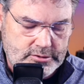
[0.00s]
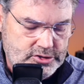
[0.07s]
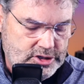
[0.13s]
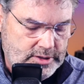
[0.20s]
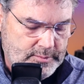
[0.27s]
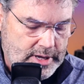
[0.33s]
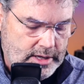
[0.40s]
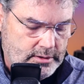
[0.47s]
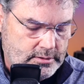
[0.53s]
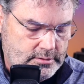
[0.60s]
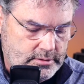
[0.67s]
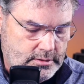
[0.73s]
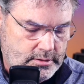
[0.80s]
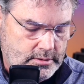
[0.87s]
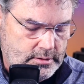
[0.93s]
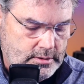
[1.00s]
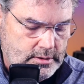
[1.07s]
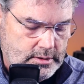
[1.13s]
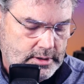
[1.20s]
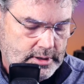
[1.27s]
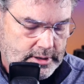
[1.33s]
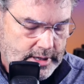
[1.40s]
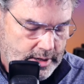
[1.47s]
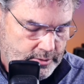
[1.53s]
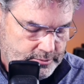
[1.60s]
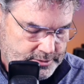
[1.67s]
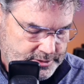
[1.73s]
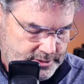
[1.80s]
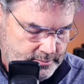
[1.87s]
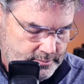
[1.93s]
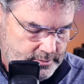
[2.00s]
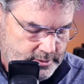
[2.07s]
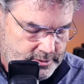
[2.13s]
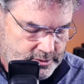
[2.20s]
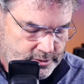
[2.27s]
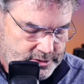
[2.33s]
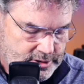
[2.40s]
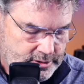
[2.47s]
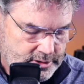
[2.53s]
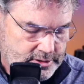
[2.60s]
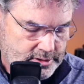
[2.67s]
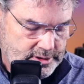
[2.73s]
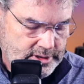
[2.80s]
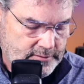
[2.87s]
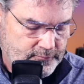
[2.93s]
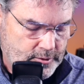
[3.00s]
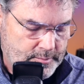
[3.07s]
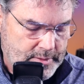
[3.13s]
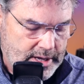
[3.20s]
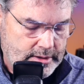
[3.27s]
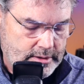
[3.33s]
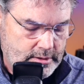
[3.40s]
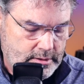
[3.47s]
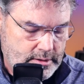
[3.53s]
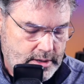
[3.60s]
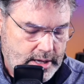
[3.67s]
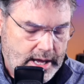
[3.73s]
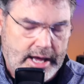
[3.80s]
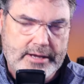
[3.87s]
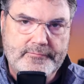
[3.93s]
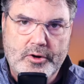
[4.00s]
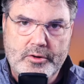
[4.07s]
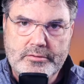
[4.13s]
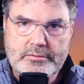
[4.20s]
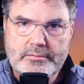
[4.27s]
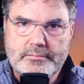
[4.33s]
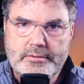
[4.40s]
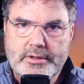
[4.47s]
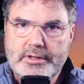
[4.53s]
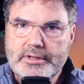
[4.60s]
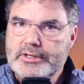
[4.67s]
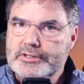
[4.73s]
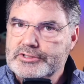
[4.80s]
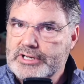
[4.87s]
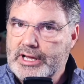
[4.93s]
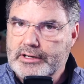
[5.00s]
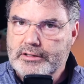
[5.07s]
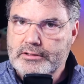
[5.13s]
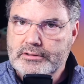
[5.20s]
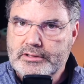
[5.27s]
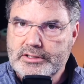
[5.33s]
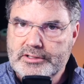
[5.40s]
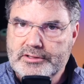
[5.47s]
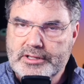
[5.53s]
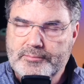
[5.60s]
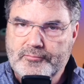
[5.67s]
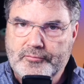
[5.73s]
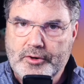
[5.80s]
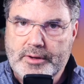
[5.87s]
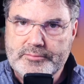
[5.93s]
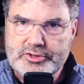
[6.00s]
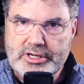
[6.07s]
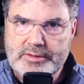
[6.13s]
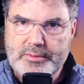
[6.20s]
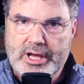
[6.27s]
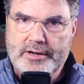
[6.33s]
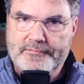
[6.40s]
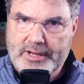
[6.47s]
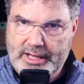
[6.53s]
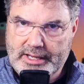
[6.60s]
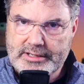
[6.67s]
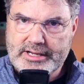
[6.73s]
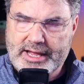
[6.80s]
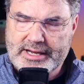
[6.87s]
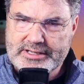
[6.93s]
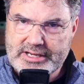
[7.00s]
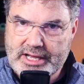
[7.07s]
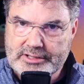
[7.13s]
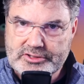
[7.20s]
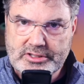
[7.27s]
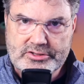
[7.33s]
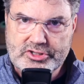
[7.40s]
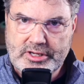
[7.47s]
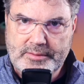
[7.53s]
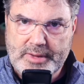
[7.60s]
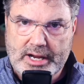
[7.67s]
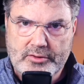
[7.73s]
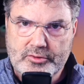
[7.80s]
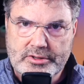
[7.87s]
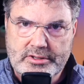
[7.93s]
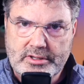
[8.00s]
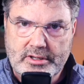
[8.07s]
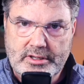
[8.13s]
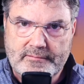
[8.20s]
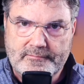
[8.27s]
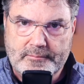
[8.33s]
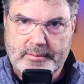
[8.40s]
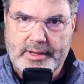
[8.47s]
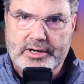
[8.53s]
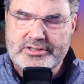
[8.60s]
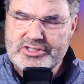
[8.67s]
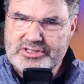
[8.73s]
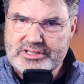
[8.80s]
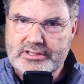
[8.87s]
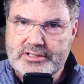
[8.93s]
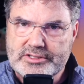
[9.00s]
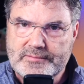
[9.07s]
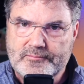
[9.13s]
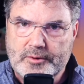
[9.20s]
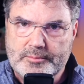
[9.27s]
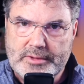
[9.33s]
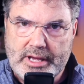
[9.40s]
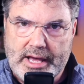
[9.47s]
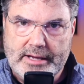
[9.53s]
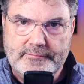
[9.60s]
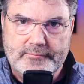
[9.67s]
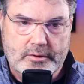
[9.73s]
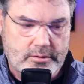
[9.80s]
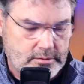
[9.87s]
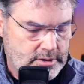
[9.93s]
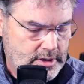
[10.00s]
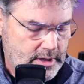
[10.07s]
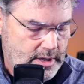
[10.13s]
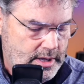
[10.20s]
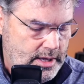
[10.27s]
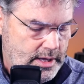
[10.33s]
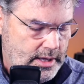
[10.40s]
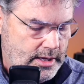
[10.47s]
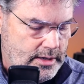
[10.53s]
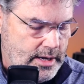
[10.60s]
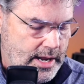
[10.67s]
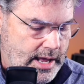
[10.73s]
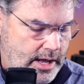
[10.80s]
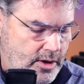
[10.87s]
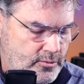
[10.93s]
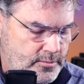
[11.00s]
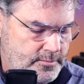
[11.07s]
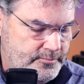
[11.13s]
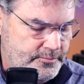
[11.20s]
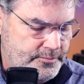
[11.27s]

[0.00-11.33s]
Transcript: Gmail accounts. So it's going to delete it from my iPhone. It's not going to delete them from Gmail. If I had contacts in Gmail, it wouldn't delete them from there. It just deletes them from the iPhone. And now